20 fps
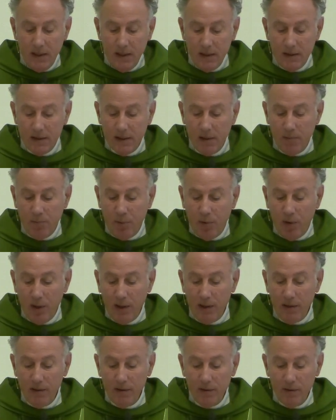At some
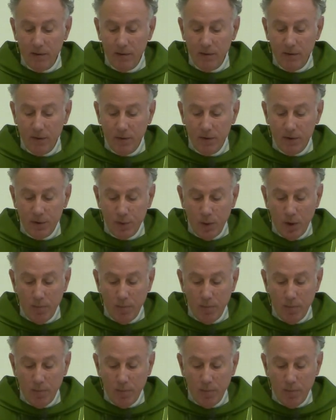point, those who are